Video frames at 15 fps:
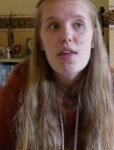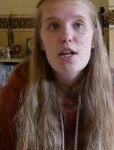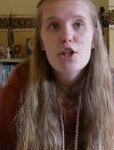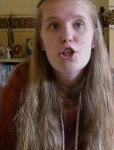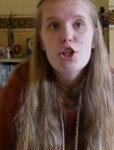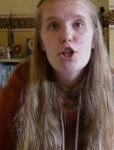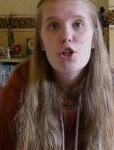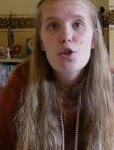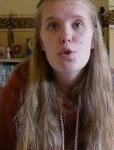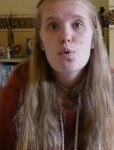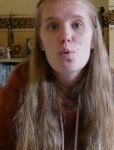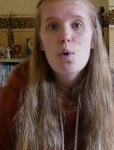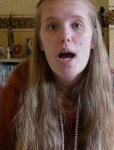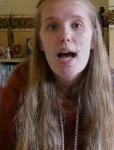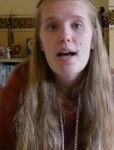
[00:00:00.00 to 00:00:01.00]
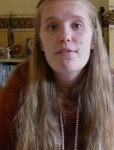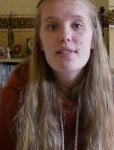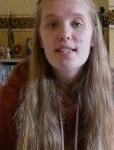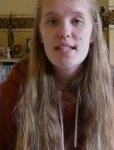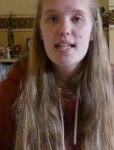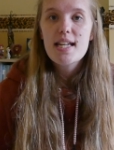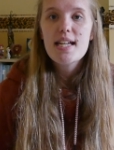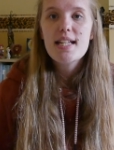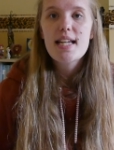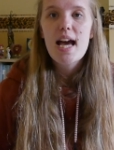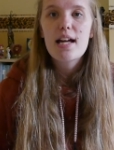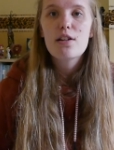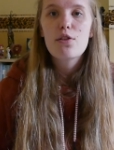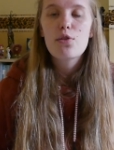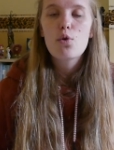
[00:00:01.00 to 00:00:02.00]
that you have seen
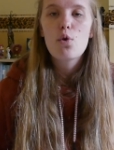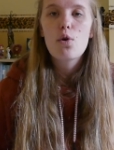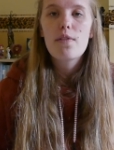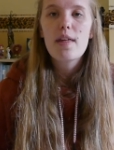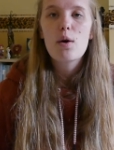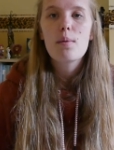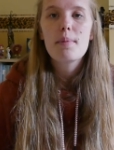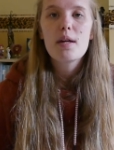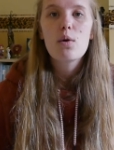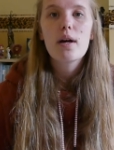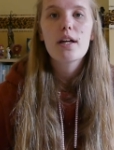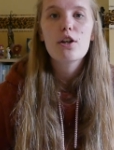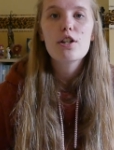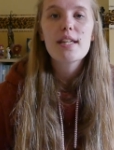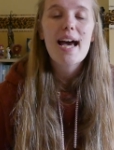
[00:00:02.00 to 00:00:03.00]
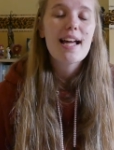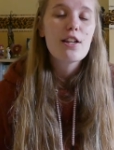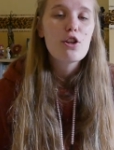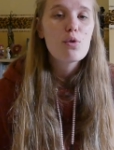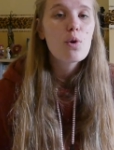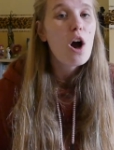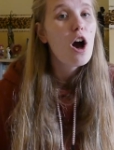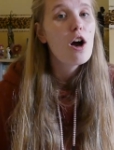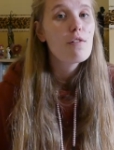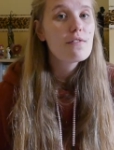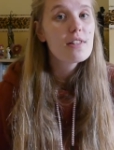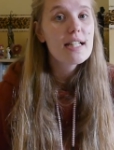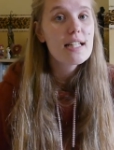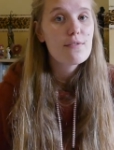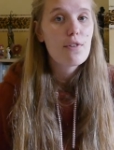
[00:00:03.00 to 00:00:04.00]
and thought that would be quite good and you can't
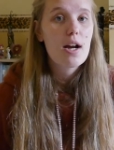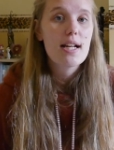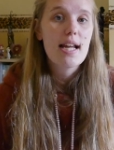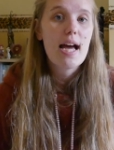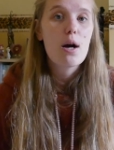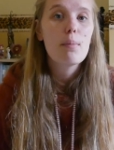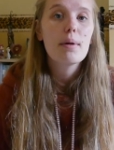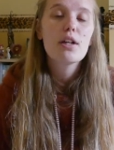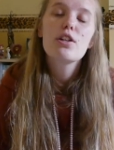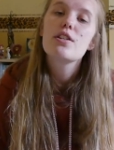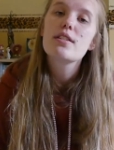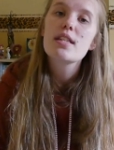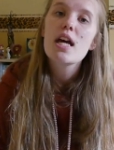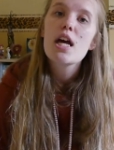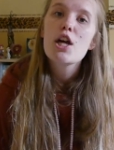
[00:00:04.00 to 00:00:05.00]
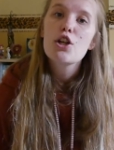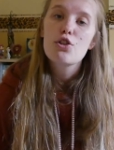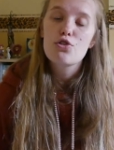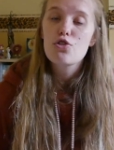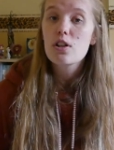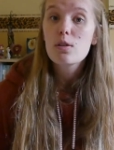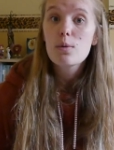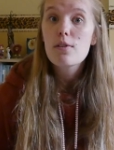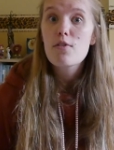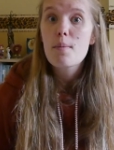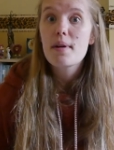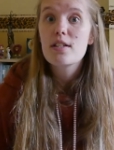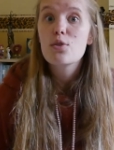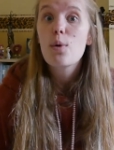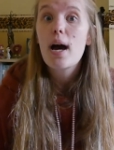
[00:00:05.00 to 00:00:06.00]
read it right now because you're struggling with your
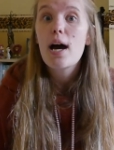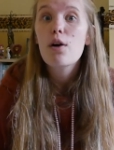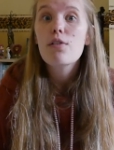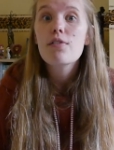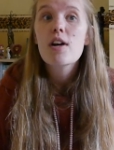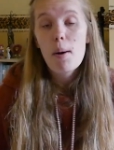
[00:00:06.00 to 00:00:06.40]
mental health,